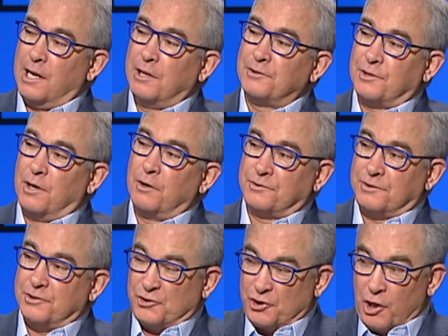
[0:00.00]
I used to host
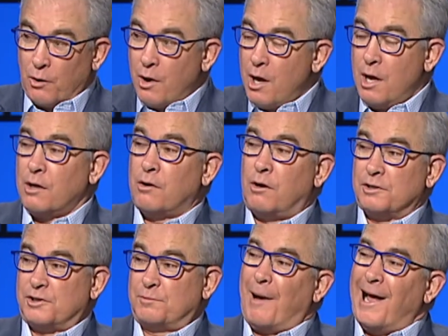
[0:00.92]
this show called
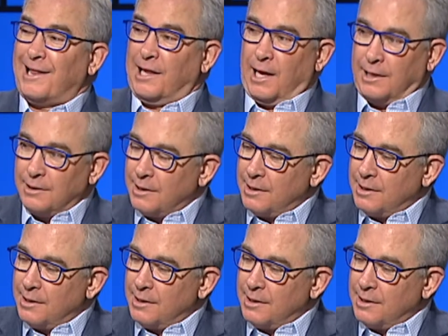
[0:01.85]
Spotlight.